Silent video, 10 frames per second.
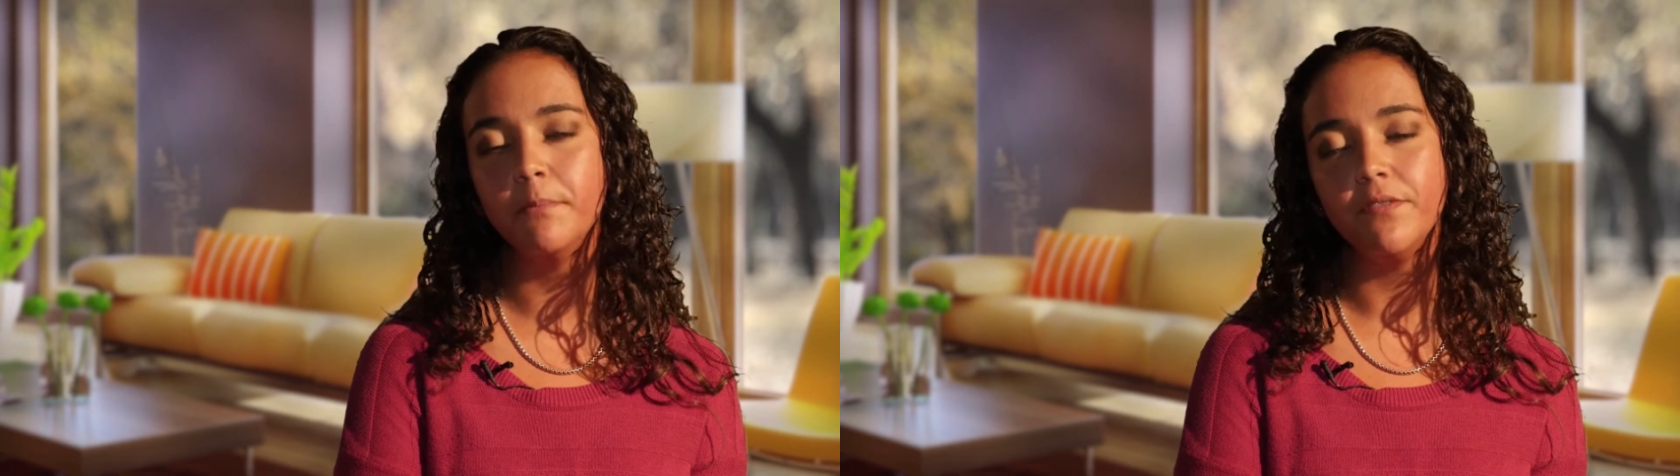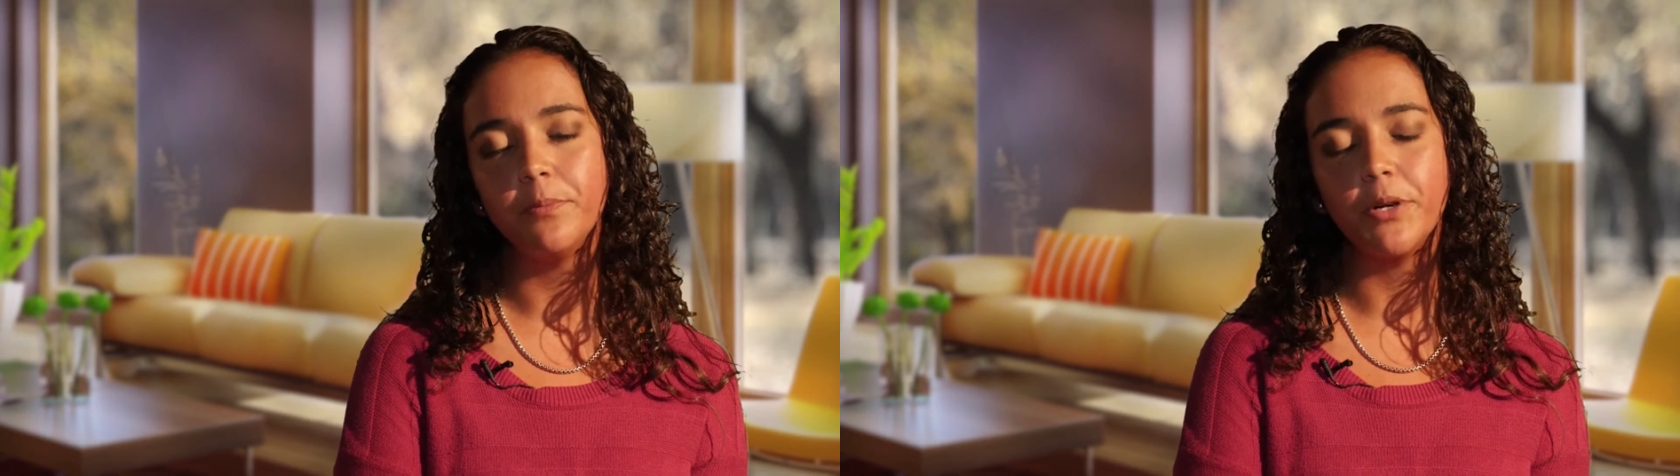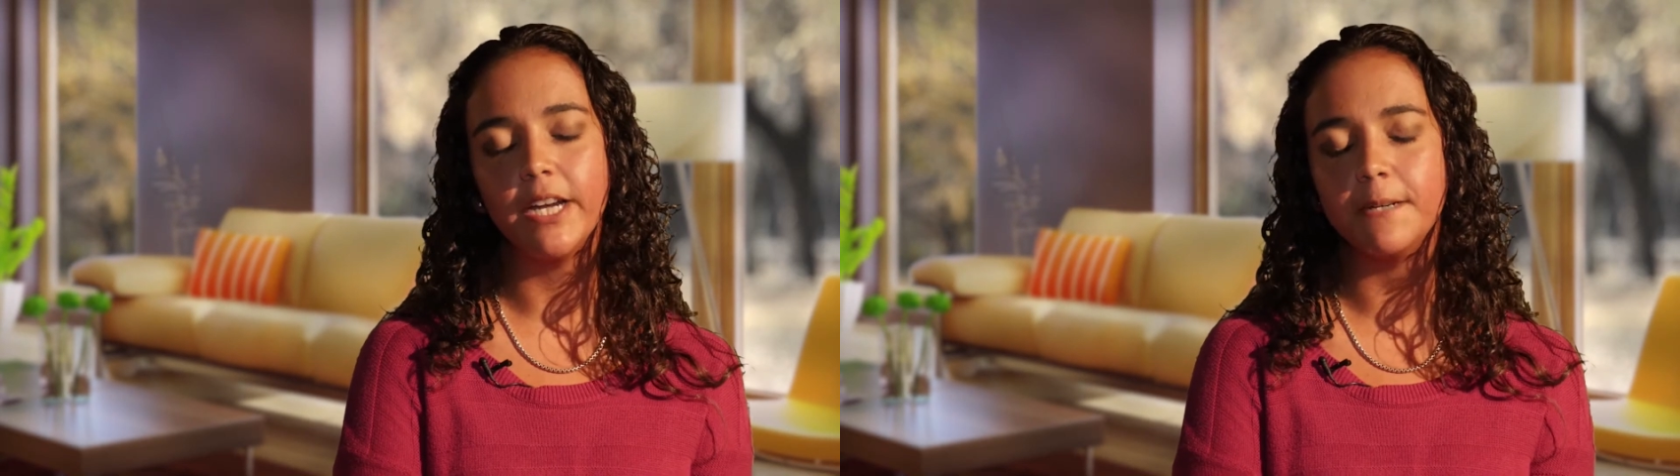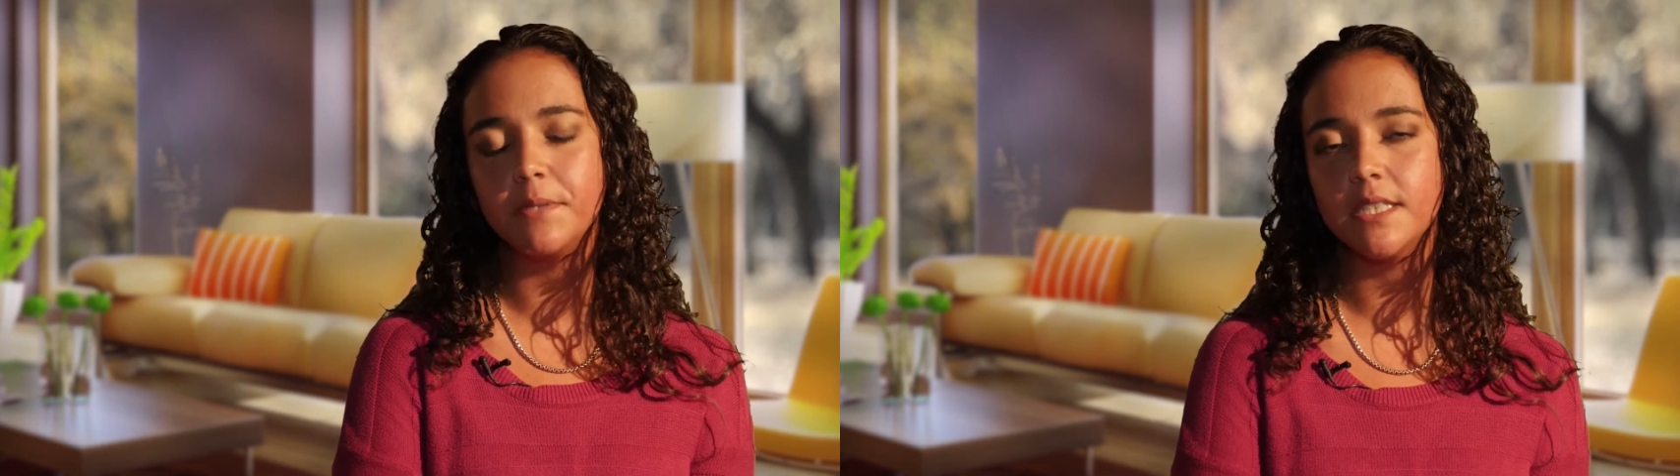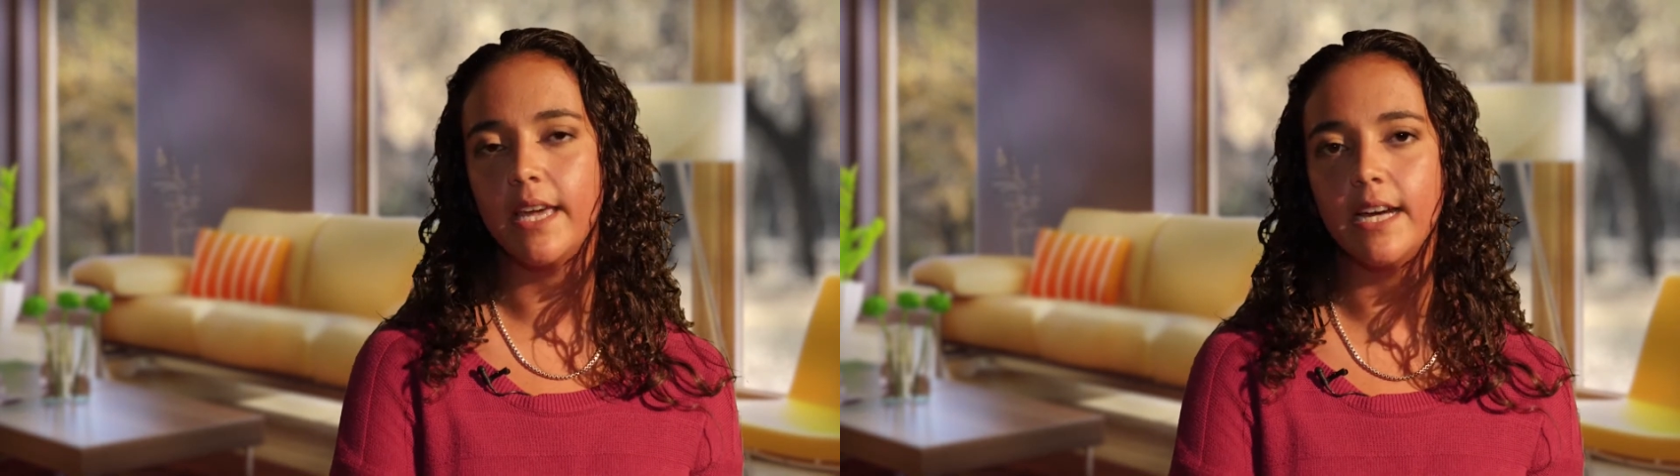maybe
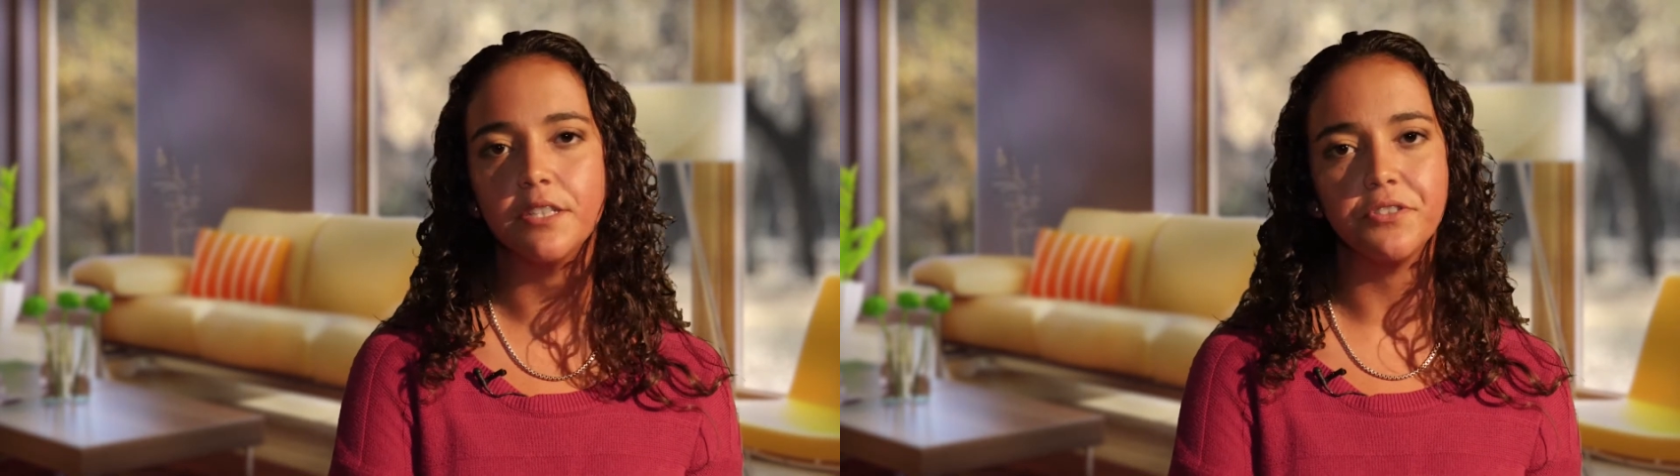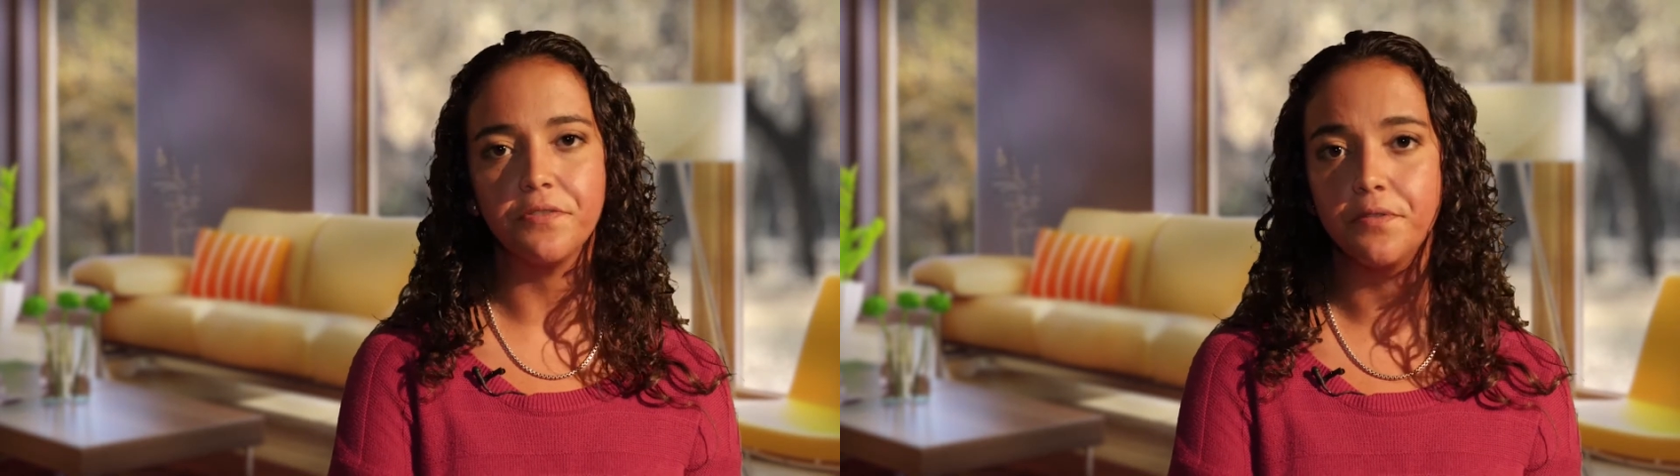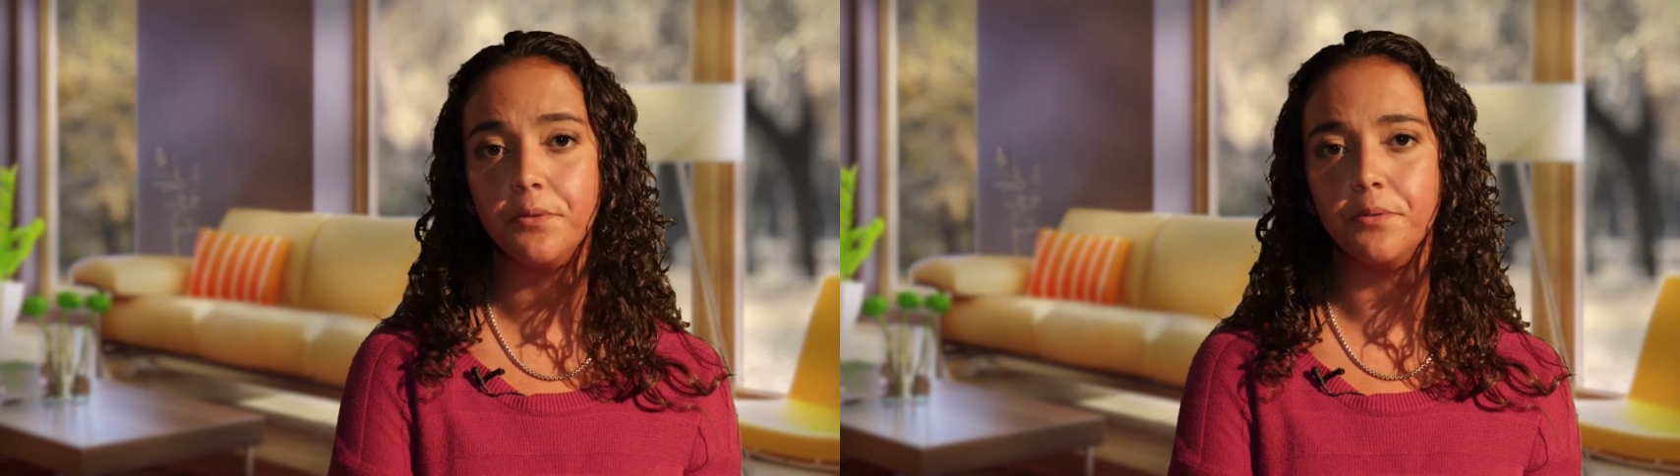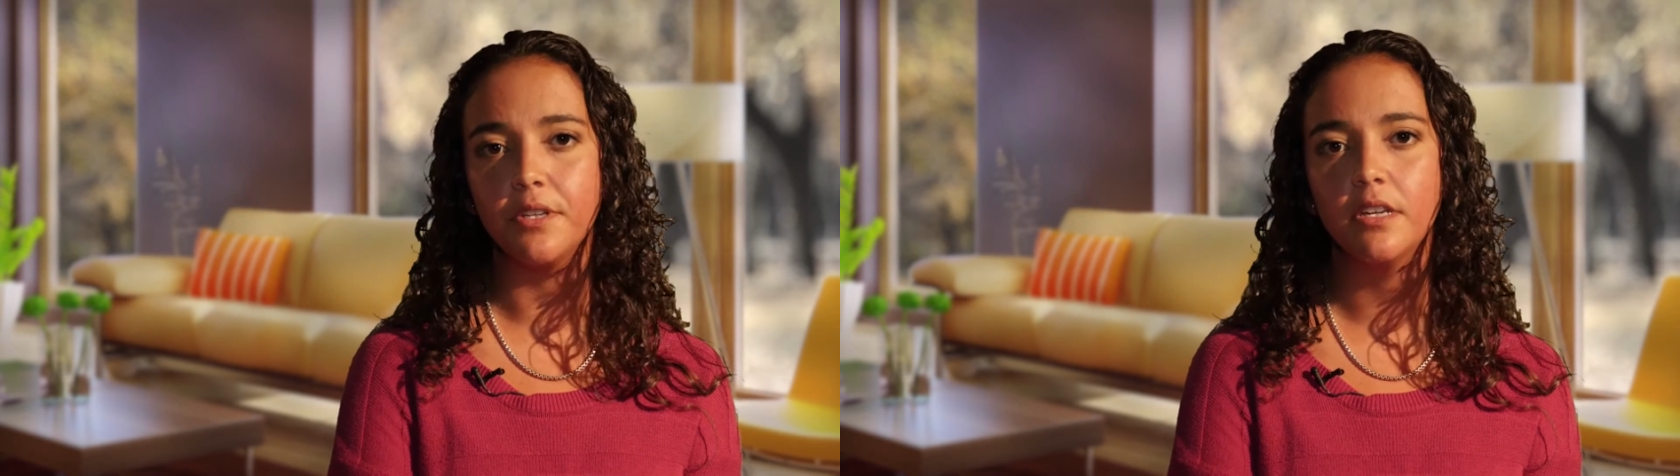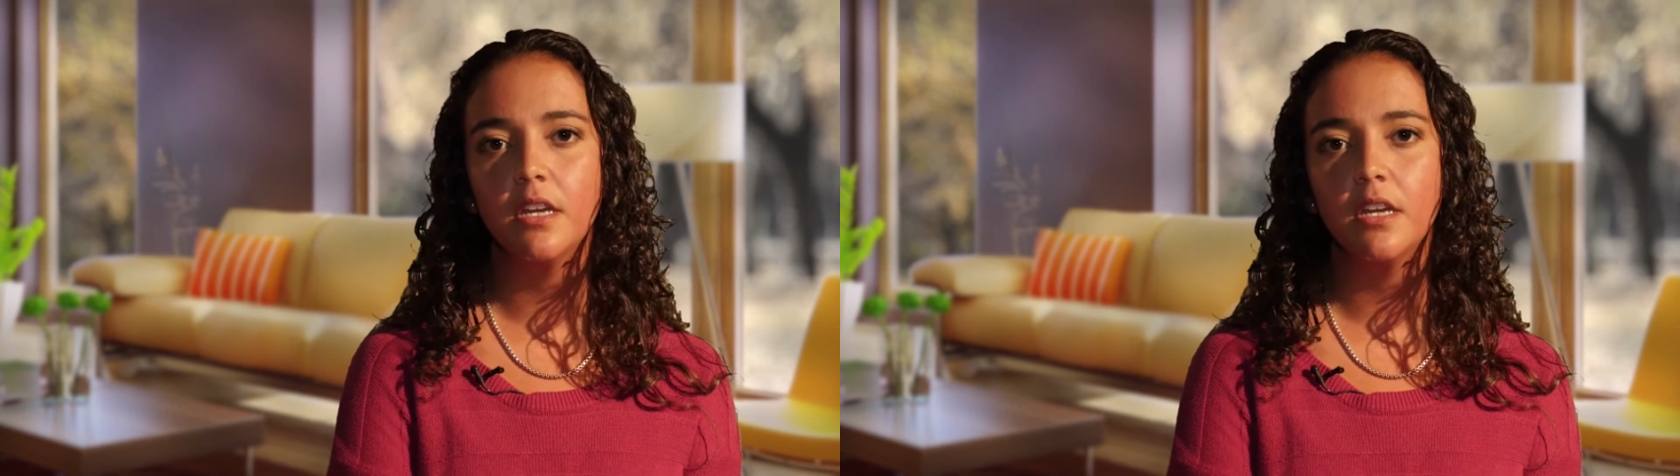perhaps gas or food,